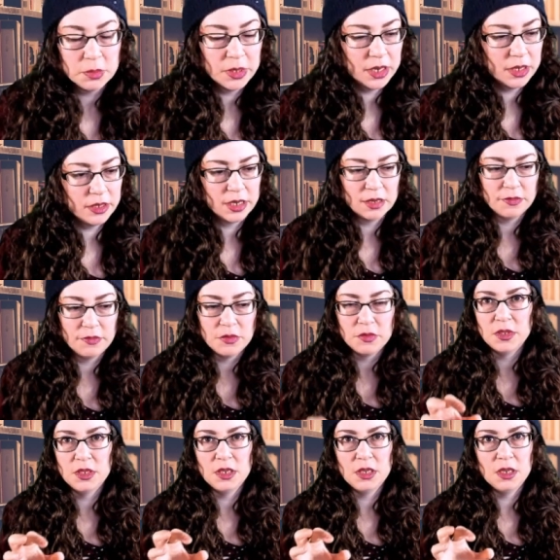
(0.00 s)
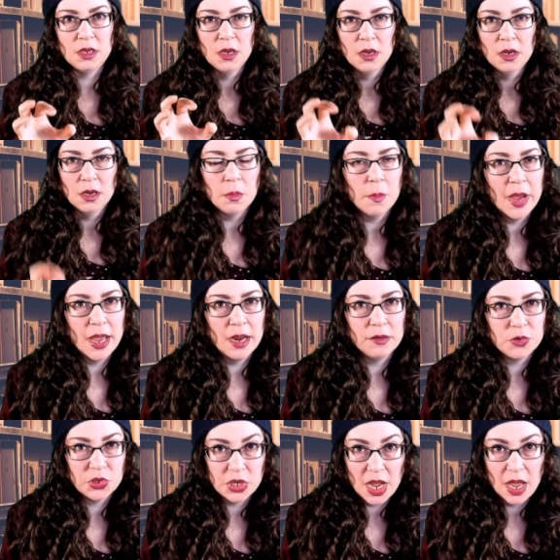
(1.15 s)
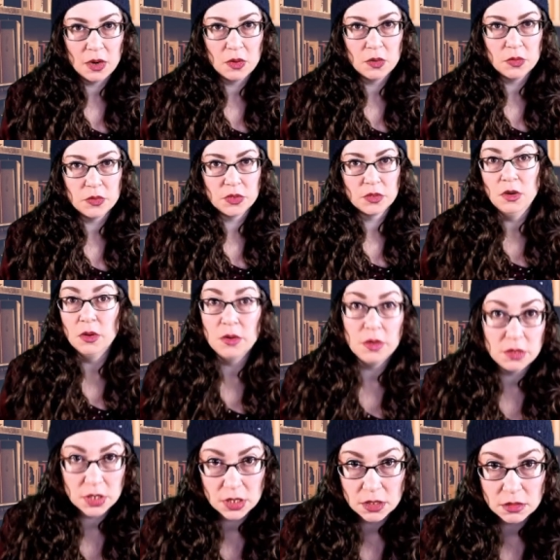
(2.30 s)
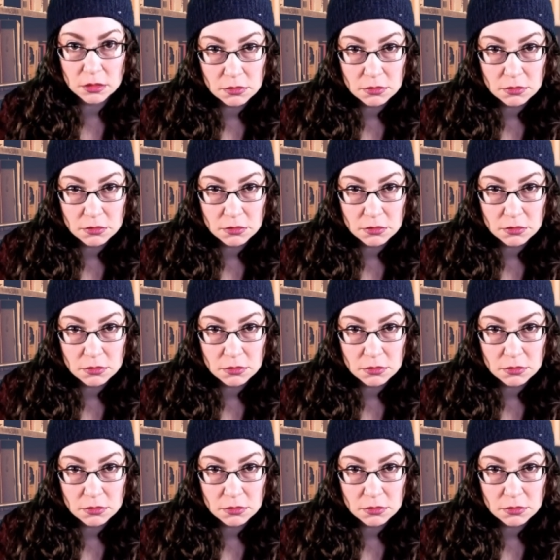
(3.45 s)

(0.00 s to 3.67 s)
about like if you see a man of shadows, no you didn't,